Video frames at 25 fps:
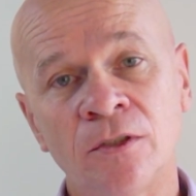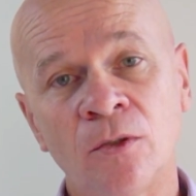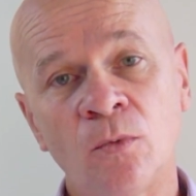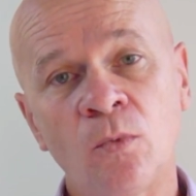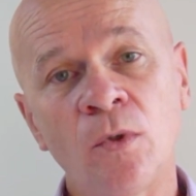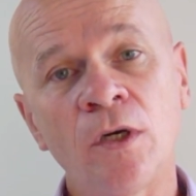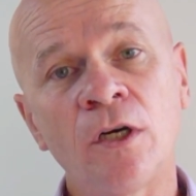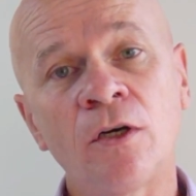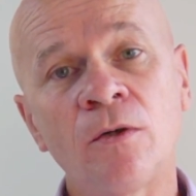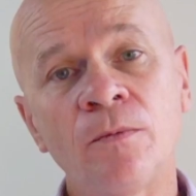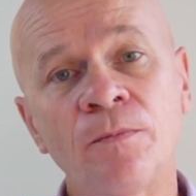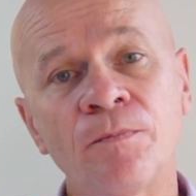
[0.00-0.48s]

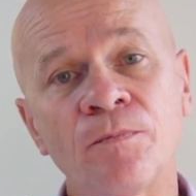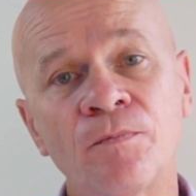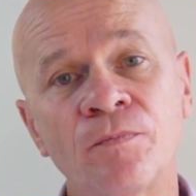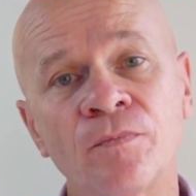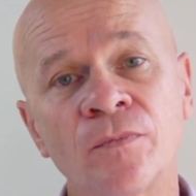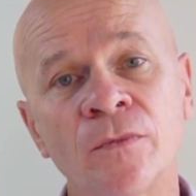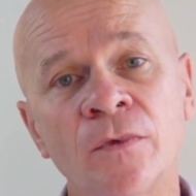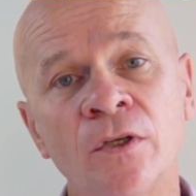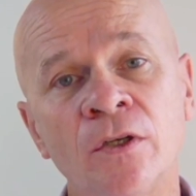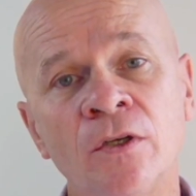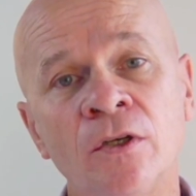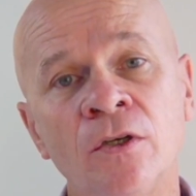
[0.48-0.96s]
Well,
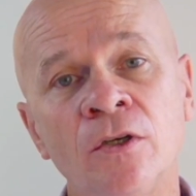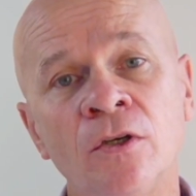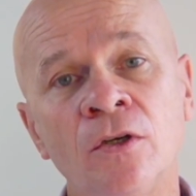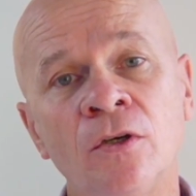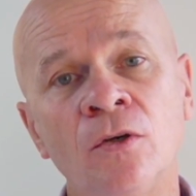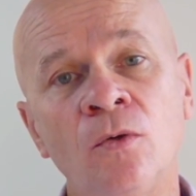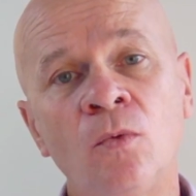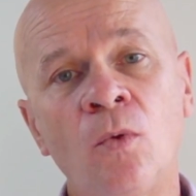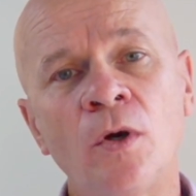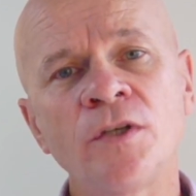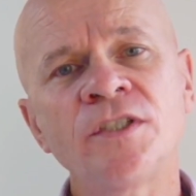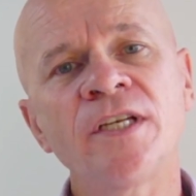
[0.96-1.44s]

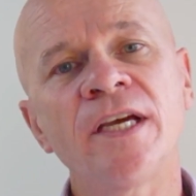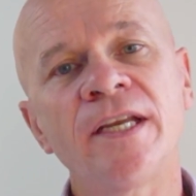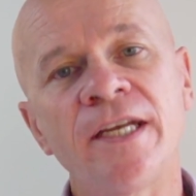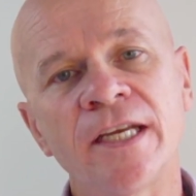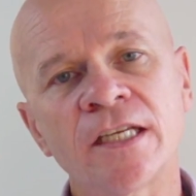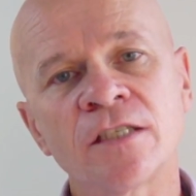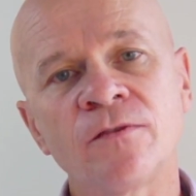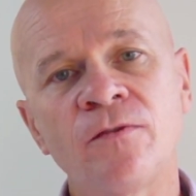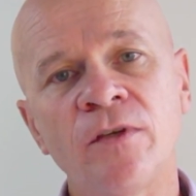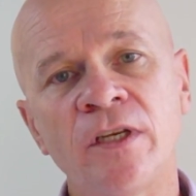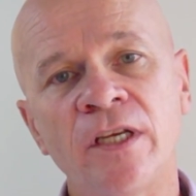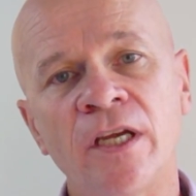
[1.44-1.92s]
watch our
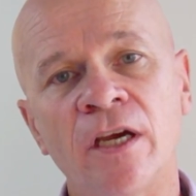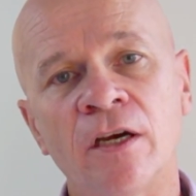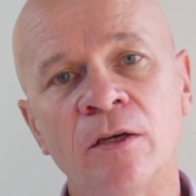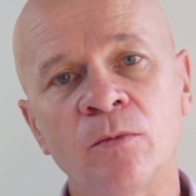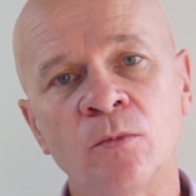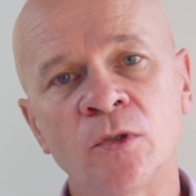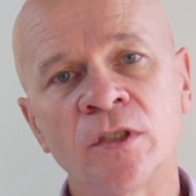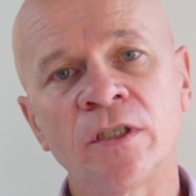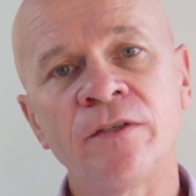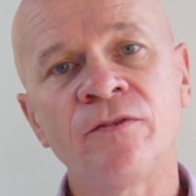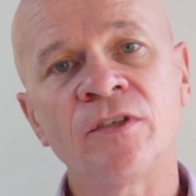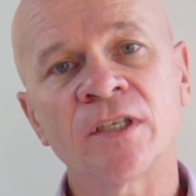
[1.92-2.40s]
next video and
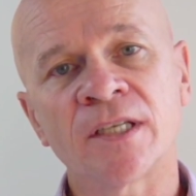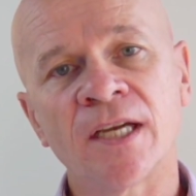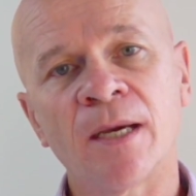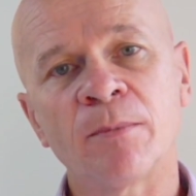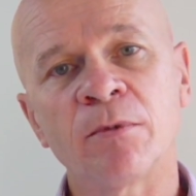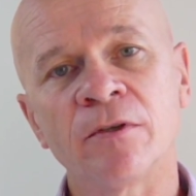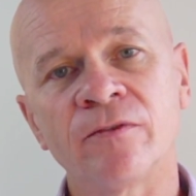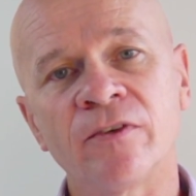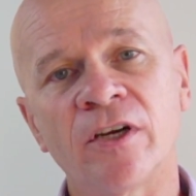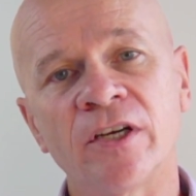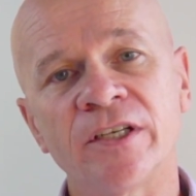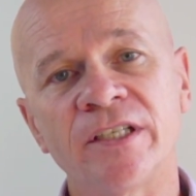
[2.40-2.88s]
we'll give you a
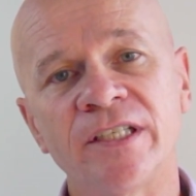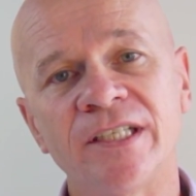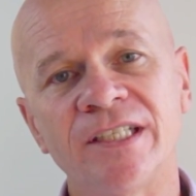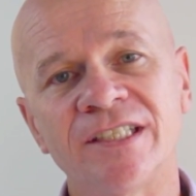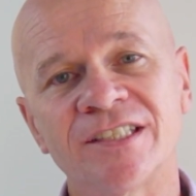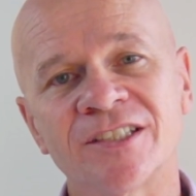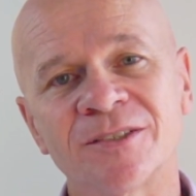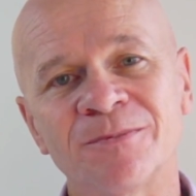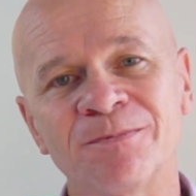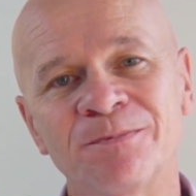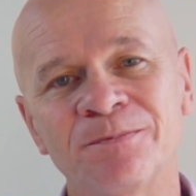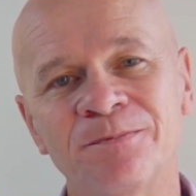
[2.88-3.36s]
couple of
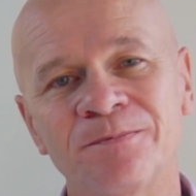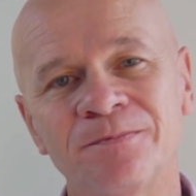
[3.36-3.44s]
ideas.